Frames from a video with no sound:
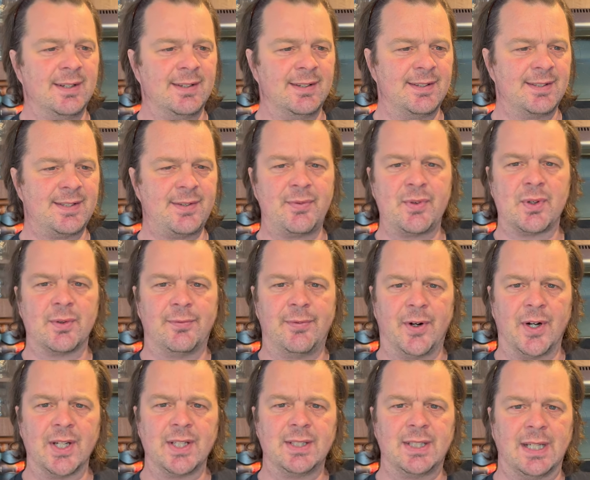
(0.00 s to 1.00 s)
See if you can
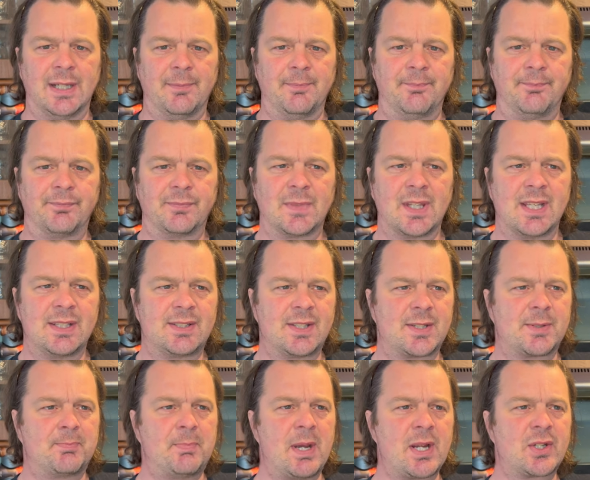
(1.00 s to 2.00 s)
find it. It's a
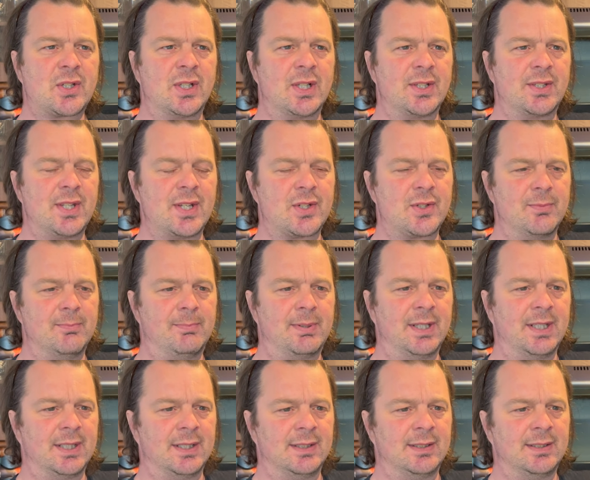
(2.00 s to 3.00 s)
special edition
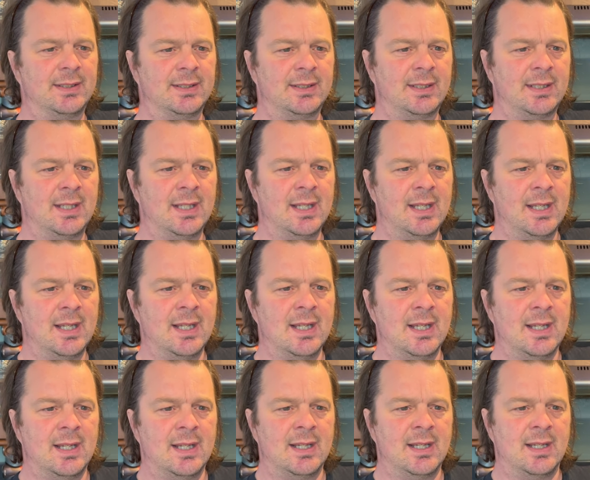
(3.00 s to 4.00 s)
beer.
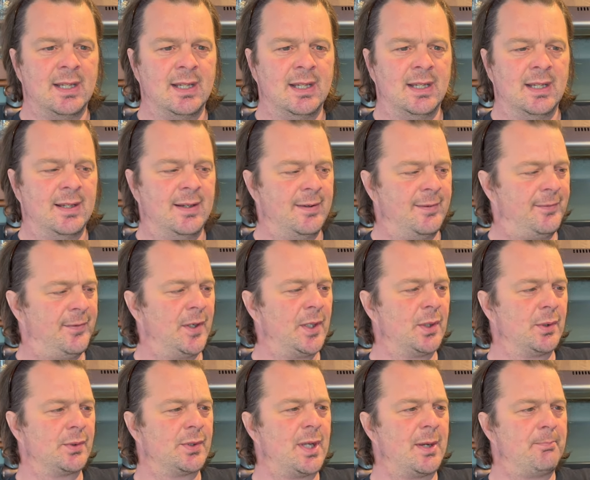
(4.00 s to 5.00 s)

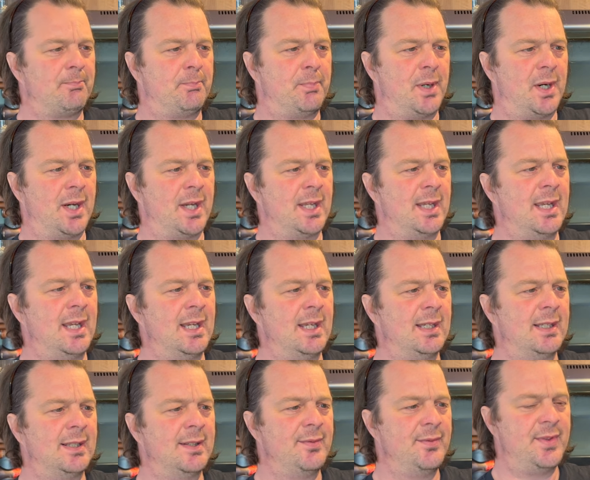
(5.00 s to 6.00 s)
Followed up by
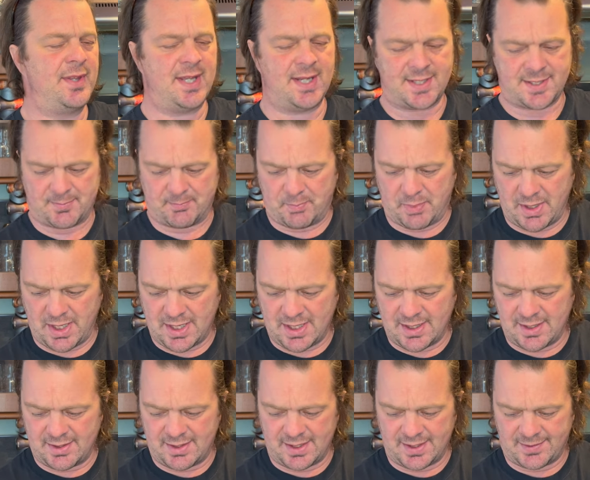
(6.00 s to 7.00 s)
this
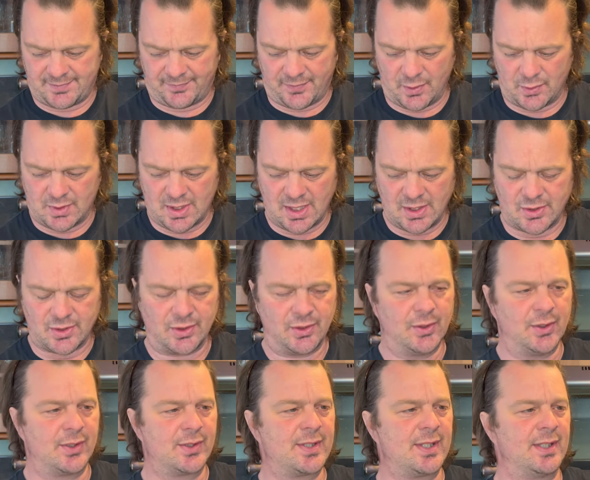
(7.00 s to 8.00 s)
beer, this Vocation
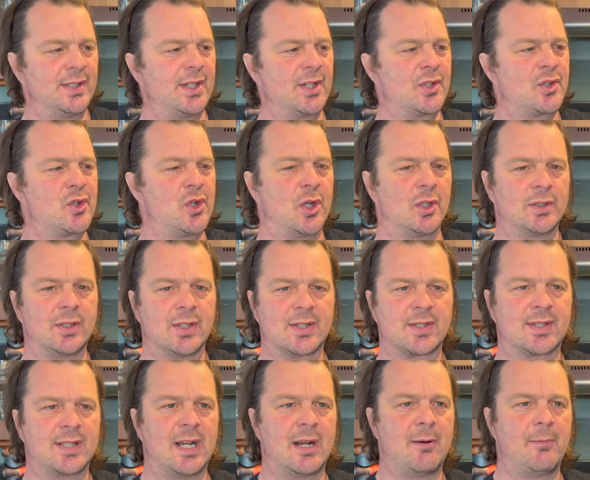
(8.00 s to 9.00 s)
Naughty and Nice Chocolate
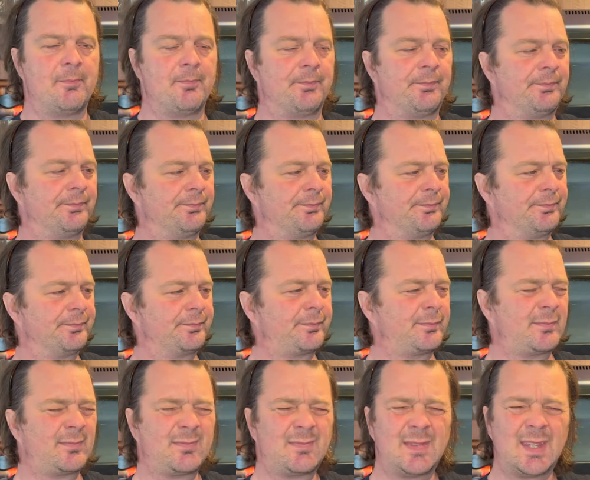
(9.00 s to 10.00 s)
Stout.
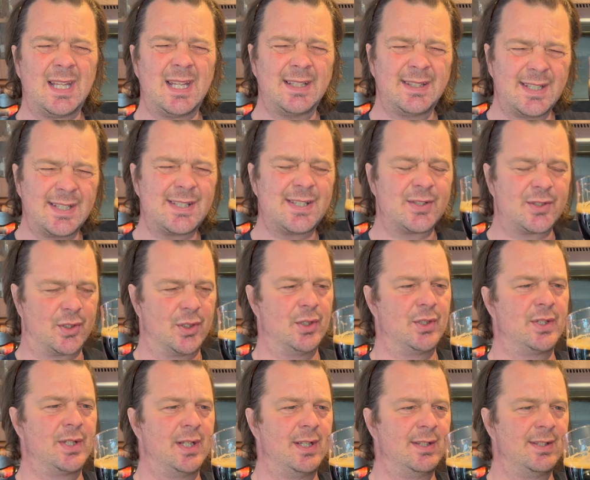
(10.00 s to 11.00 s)
This is
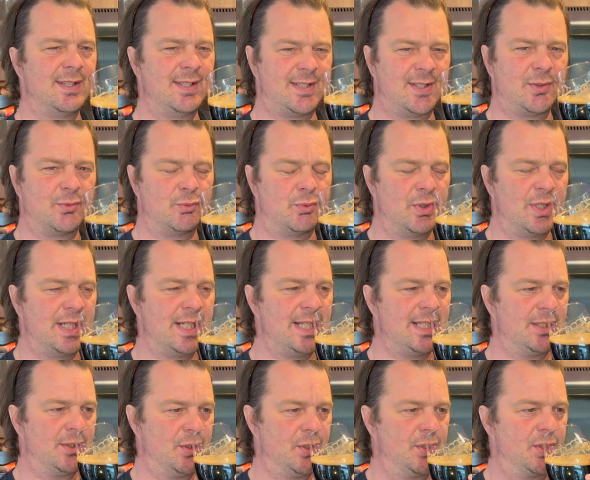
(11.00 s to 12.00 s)
good. This is really
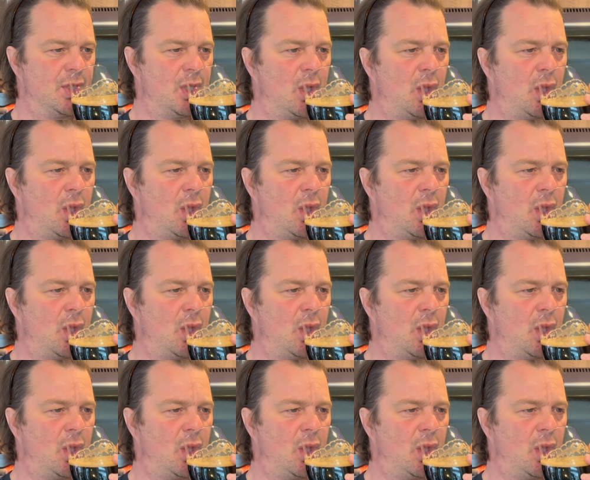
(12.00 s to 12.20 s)
good.